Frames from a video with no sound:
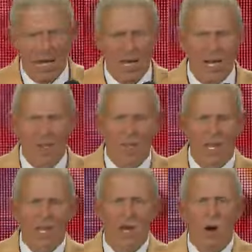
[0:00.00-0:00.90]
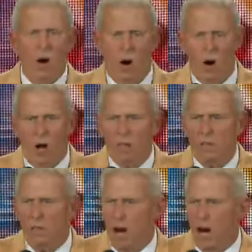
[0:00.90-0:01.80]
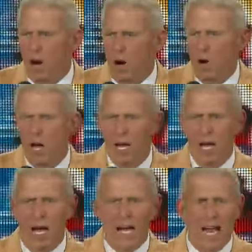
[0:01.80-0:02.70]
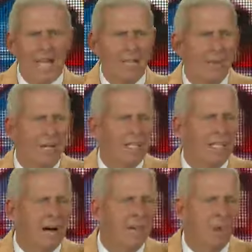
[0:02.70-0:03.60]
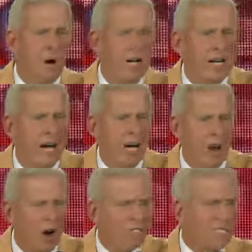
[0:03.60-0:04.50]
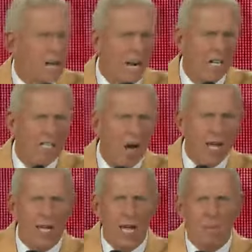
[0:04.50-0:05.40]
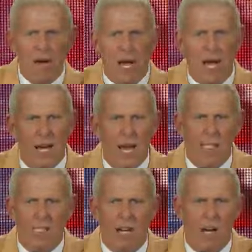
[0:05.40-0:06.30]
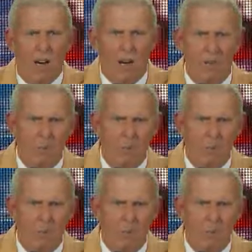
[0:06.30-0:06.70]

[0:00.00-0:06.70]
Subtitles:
in the hall tomorrow, I'd like to be somewhere near Lawrence Taylor so I keep an eye on that sucker.